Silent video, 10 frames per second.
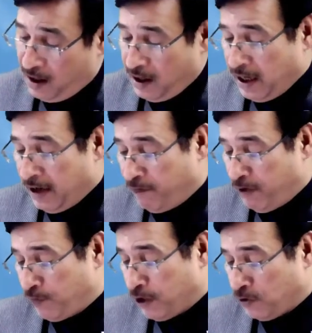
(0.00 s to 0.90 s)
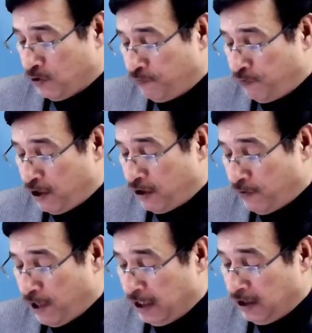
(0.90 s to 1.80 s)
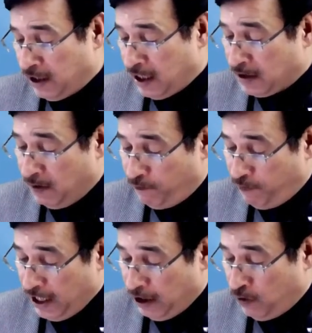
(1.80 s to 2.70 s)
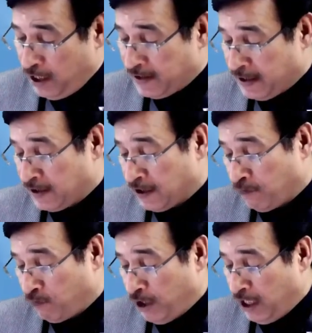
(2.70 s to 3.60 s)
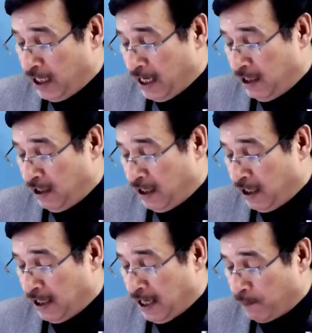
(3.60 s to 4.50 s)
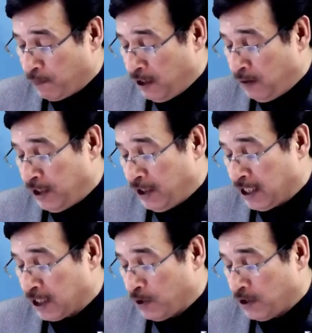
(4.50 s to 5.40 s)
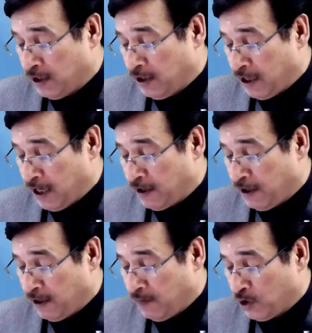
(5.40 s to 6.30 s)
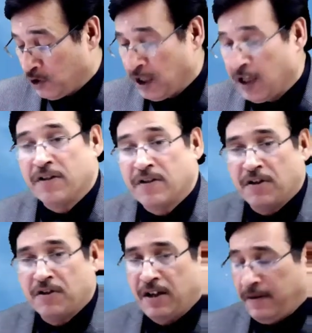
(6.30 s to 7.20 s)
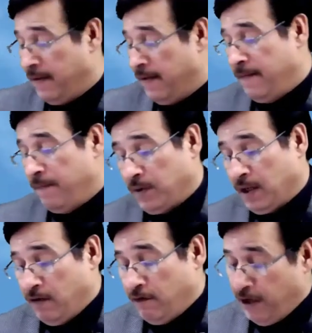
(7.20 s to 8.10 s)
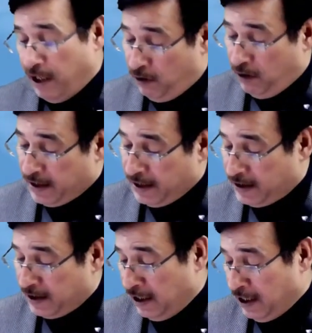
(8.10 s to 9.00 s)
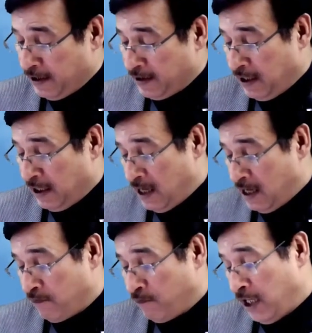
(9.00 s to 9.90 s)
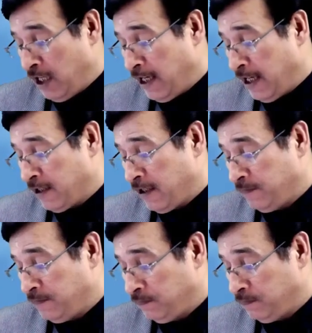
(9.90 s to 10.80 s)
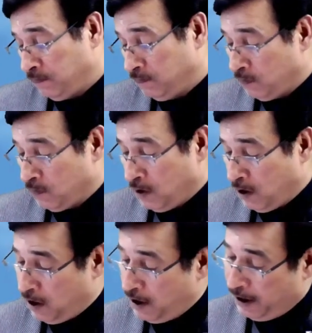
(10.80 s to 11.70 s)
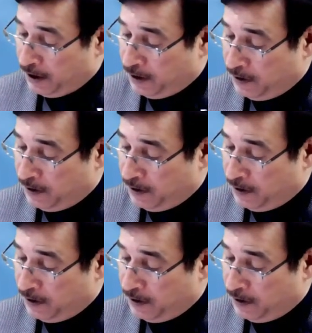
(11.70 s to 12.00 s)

And we presume for a while there are some valueless asset, VLA, like preliminary expense, underwriting commission, etc. Valueless asset, let us say, are 1 lakh. Correct?